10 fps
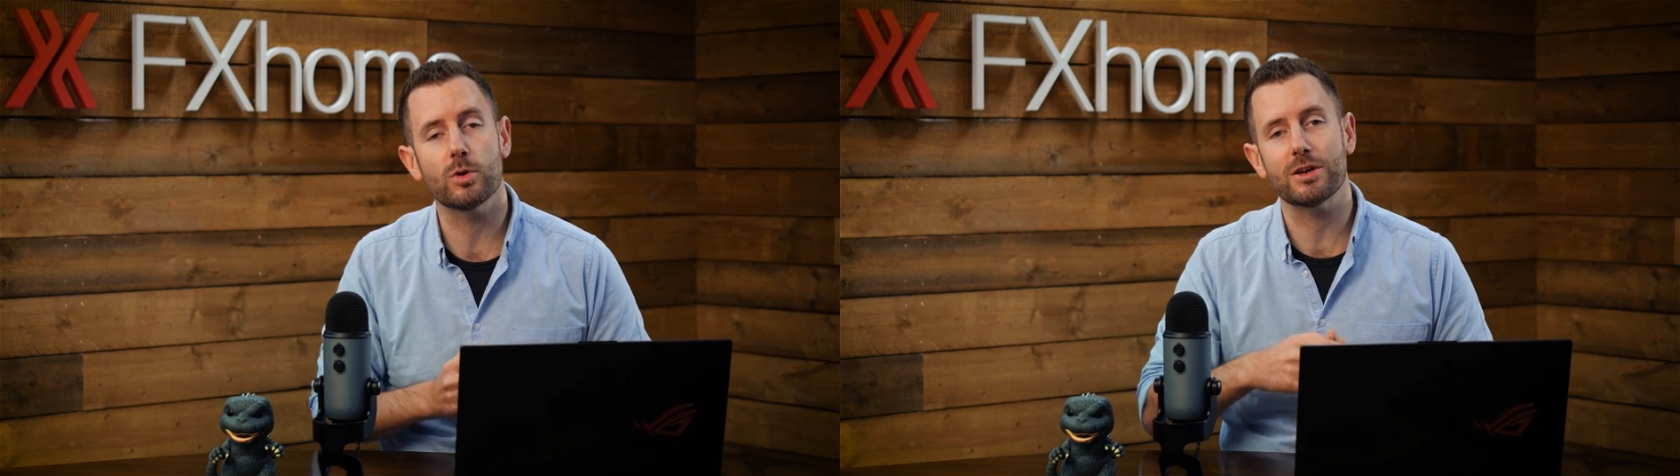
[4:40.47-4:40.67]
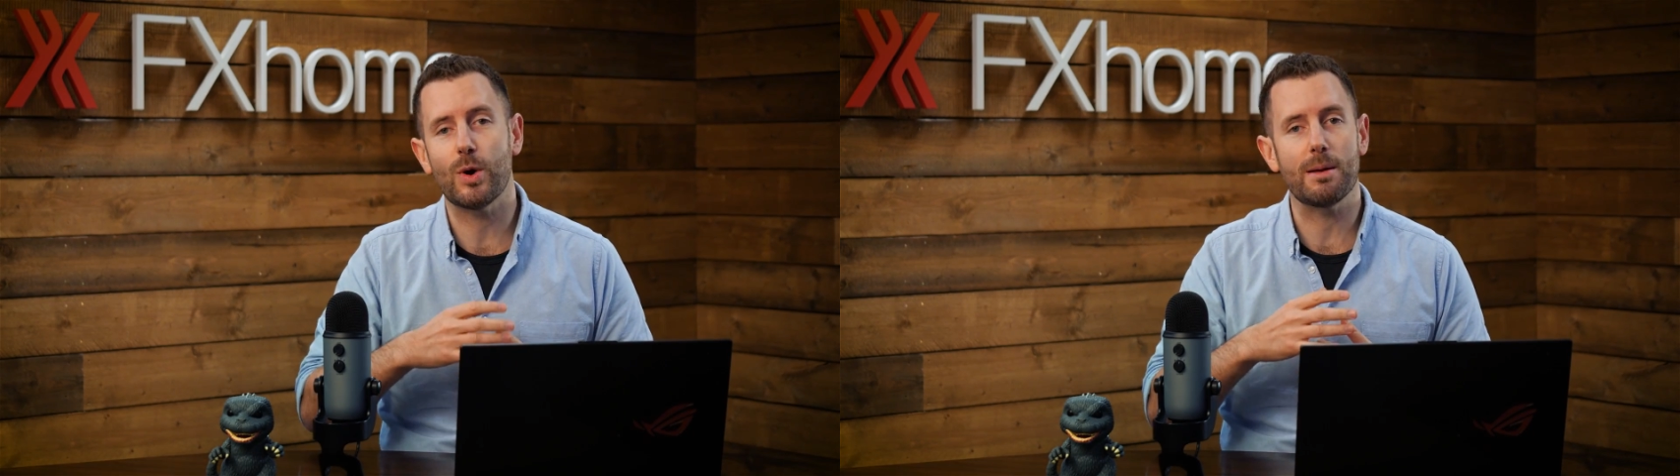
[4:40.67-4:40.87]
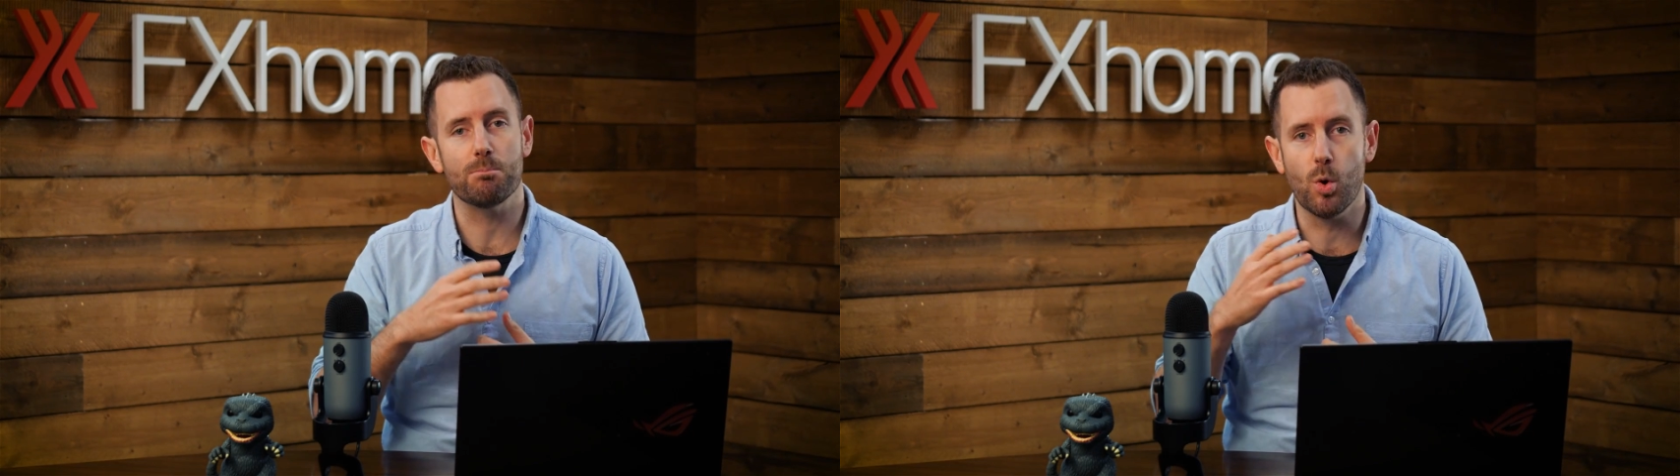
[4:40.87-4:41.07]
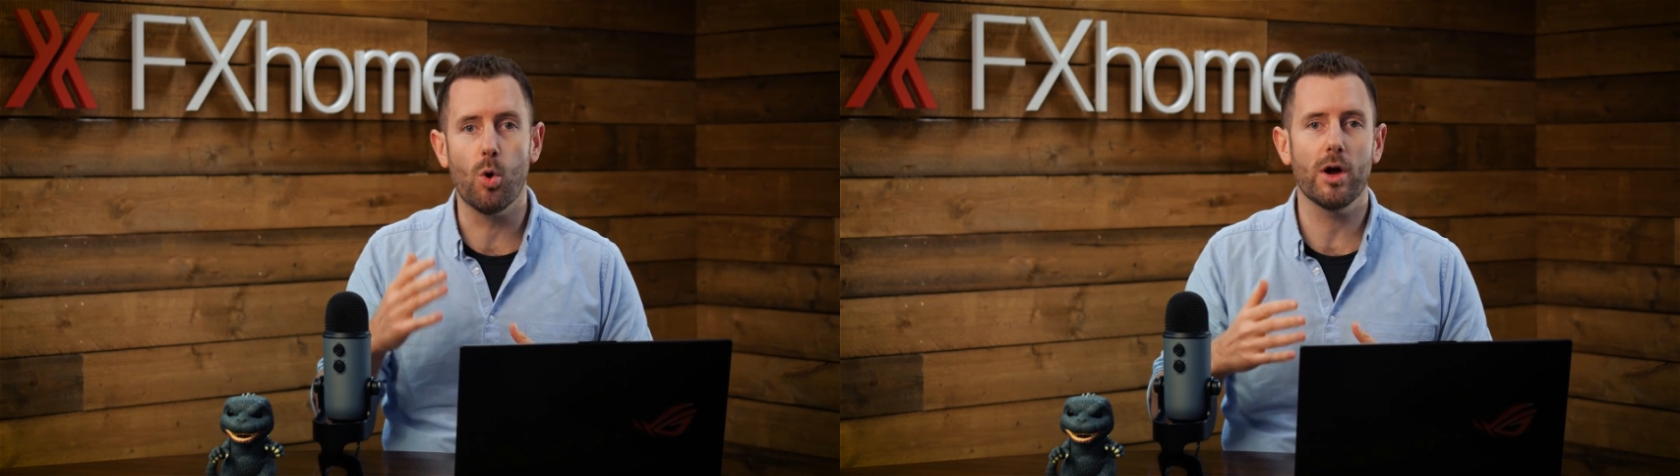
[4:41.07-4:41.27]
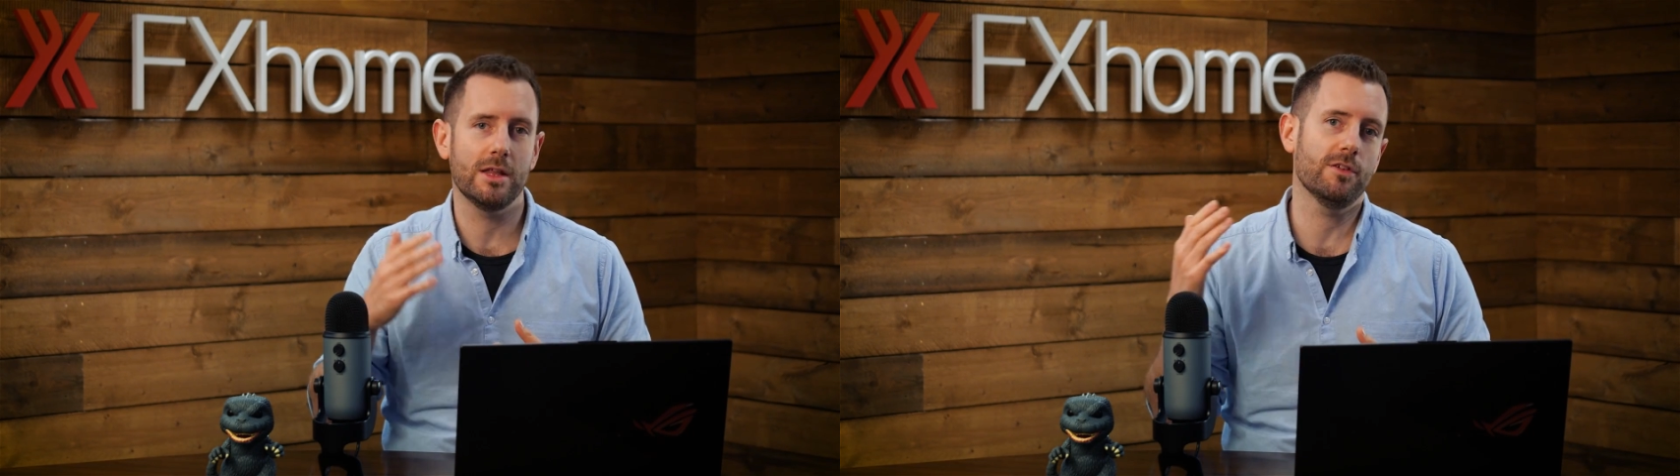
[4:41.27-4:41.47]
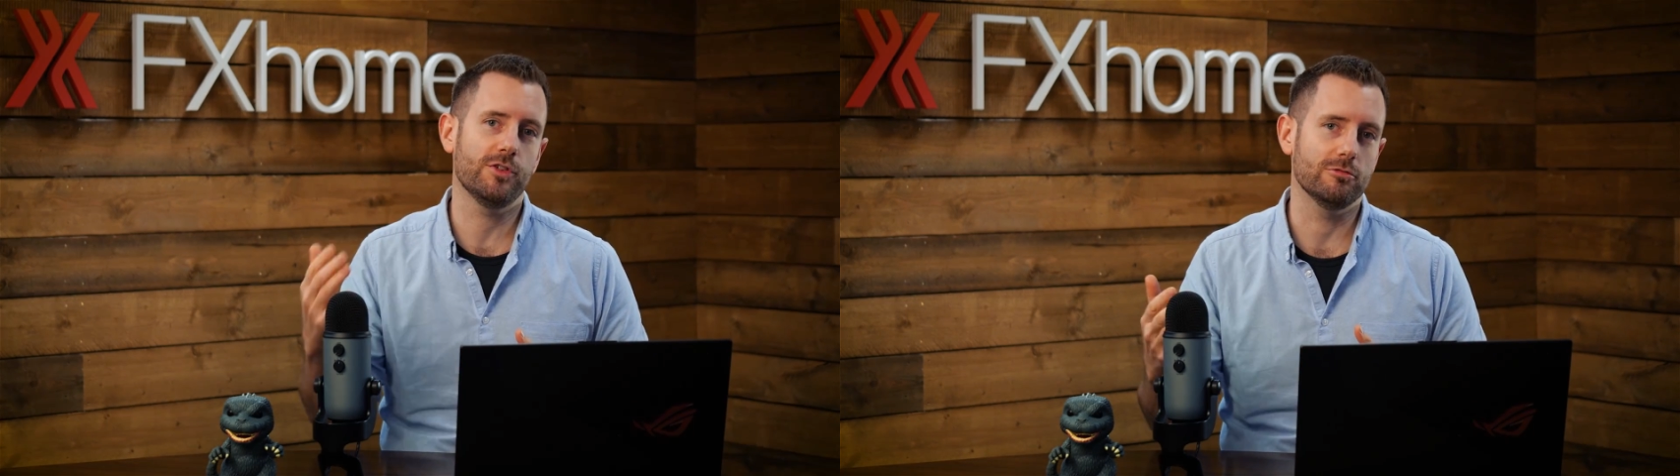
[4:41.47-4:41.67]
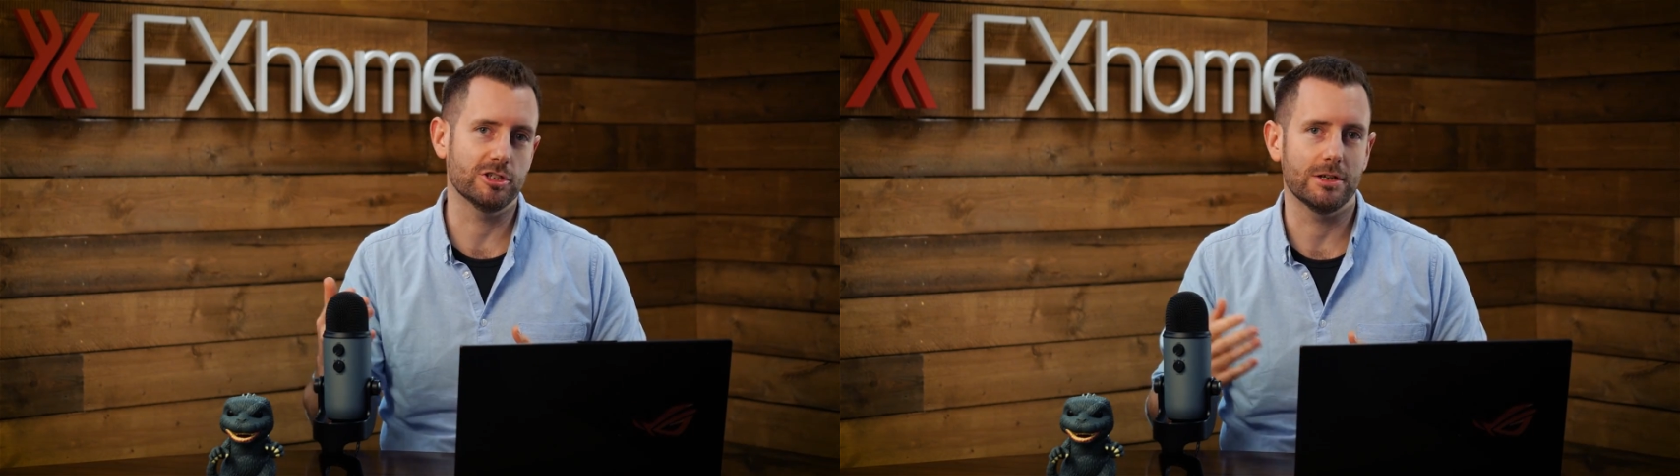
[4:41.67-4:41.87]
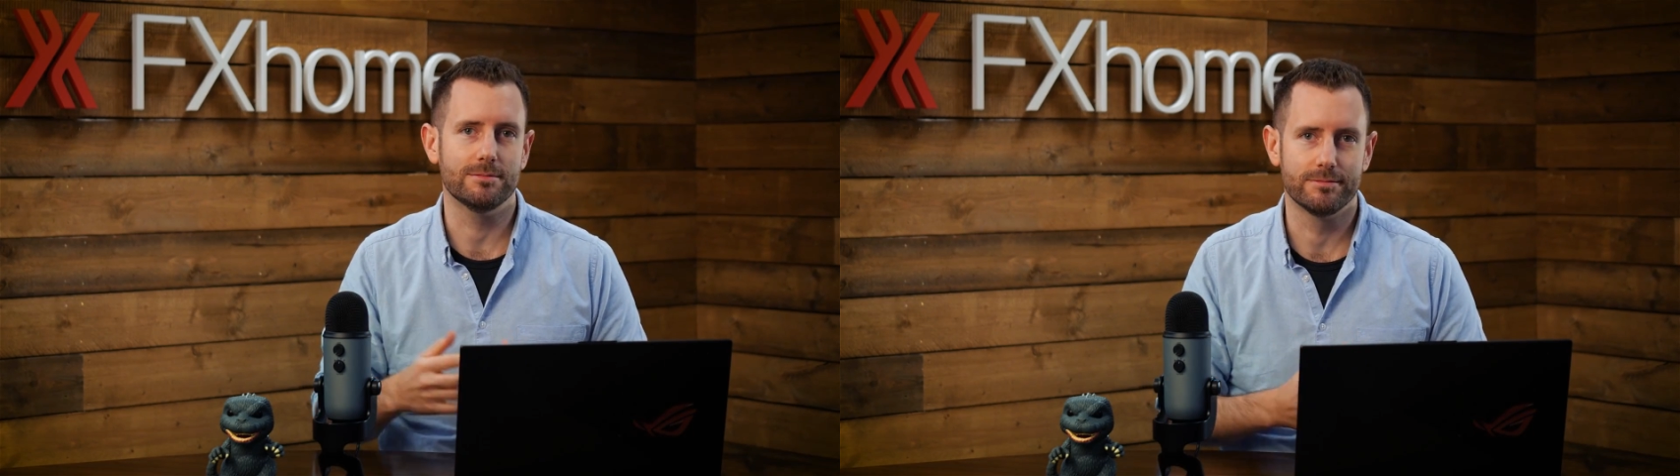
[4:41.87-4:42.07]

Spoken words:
we're going to add more in the future.